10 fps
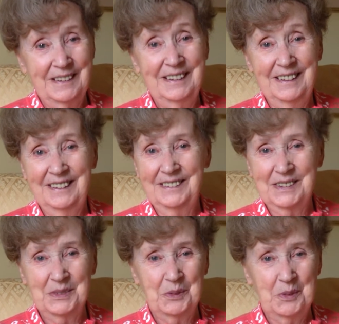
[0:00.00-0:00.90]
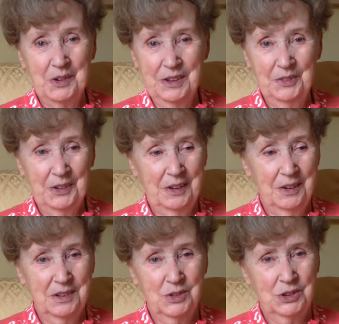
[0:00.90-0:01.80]
Yeah, it was wonderful.
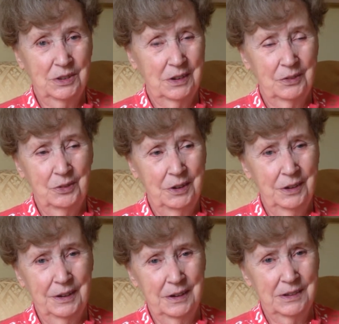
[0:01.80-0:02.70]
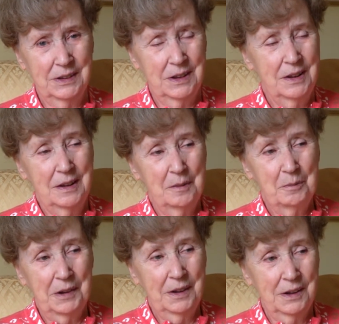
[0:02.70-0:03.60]
A real nice.
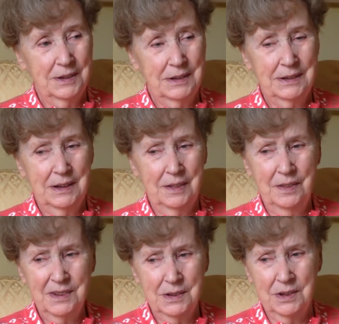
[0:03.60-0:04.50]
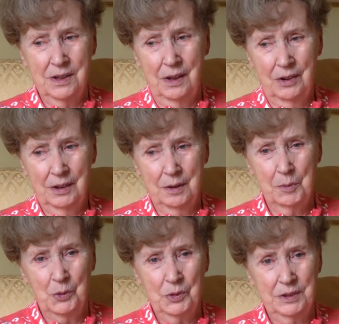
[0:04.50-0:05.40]
My cousin said, "This is not a
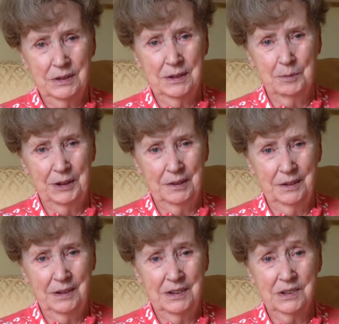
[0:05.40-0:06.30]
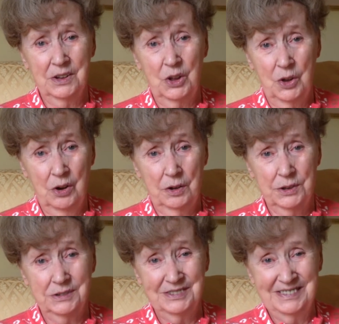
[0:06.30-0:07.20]
boat, Isabel. It's a yacht."